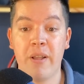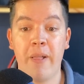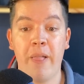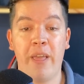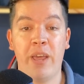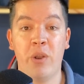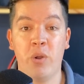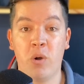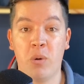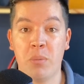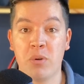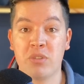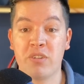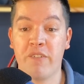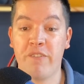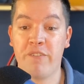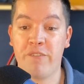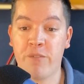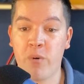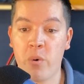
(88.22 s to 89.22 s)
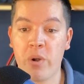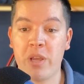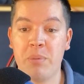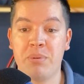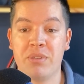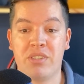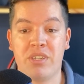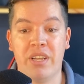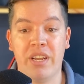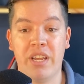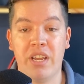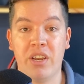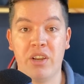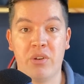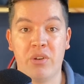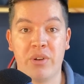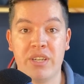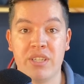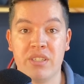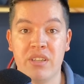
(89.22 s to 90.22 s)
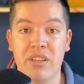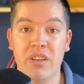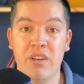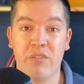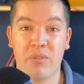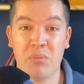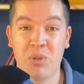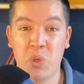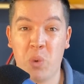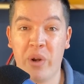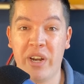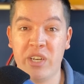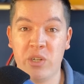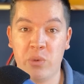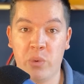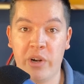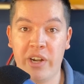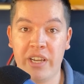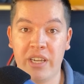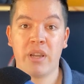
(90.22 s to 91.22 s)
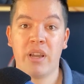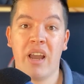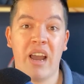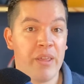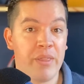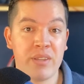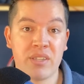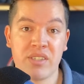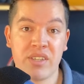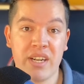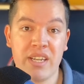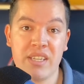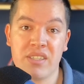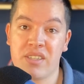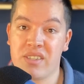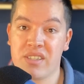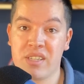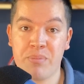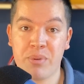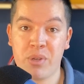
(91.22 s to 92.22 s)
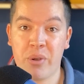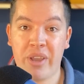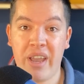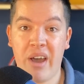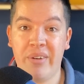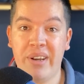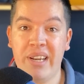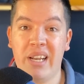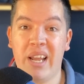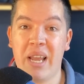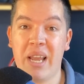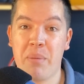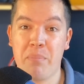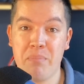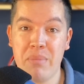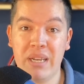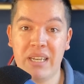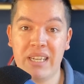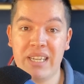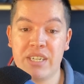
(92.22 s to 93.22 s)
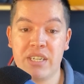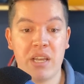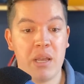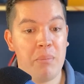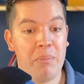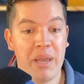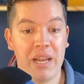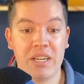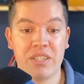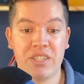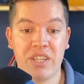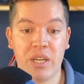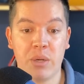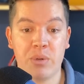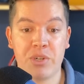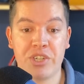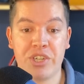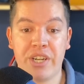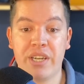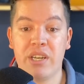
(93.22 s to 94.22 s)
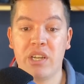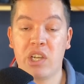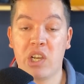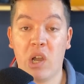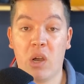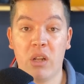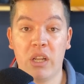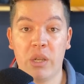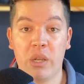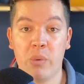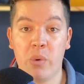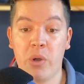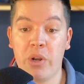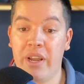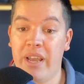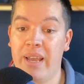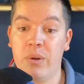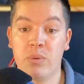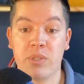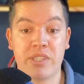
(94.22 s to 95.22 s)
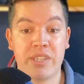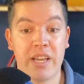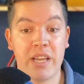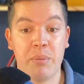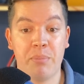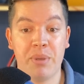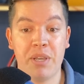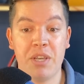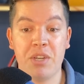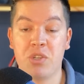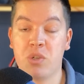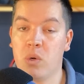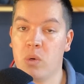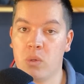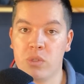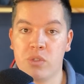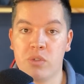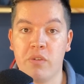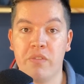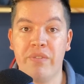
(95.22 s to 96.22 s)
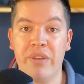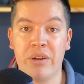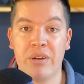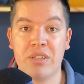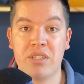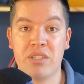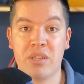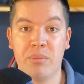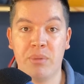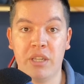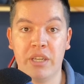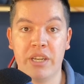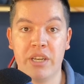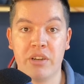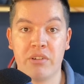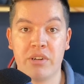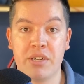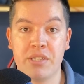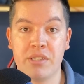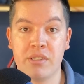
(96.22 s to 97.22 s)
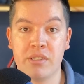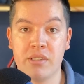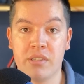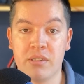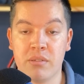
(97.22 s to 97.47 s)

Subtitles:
an almost 40% increase from 2020. Other cities in Simcoe County like Midland, Penetanguishene, Collingwood, and Wasaga Beach all saw very similar increases.